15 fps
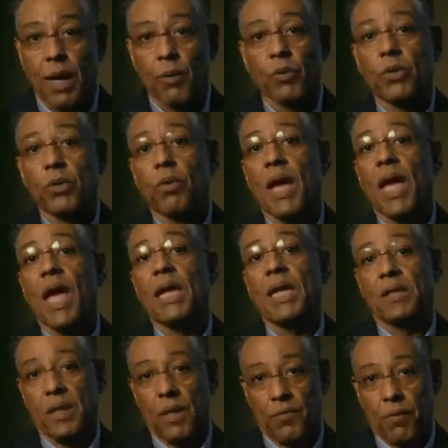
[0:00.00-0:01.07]
I will do
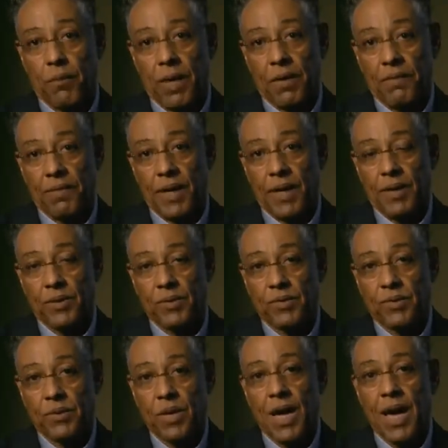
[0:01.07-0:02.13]
anything for my
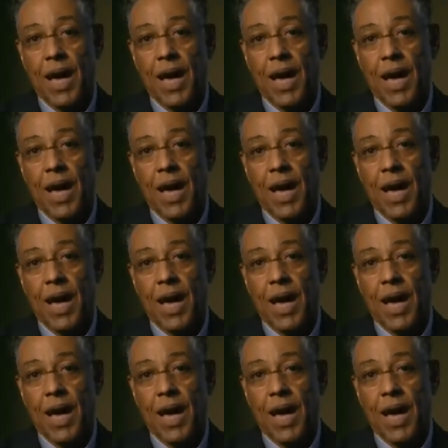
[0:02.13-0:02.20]
fans.